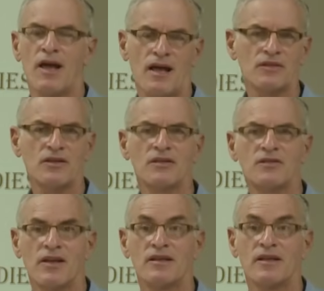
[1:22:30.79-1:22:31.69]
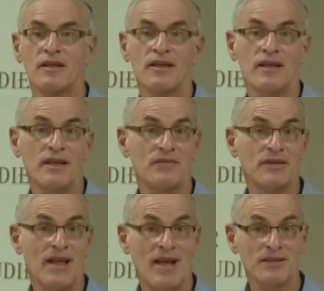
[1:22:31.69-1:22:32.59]
As I said, if
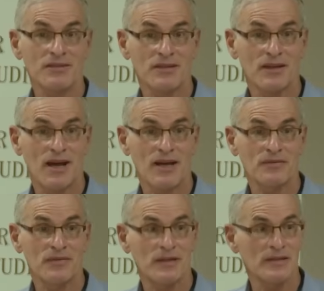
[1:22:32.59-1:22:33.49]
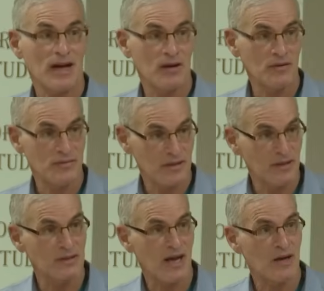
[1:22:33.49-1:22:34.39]
it ends the conflict now, if
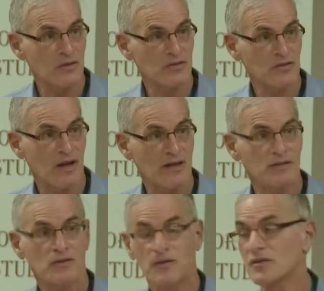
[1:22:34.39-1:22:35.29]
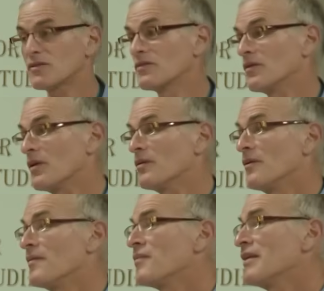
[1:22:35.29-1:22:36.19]
Netanyahu signs, first of all,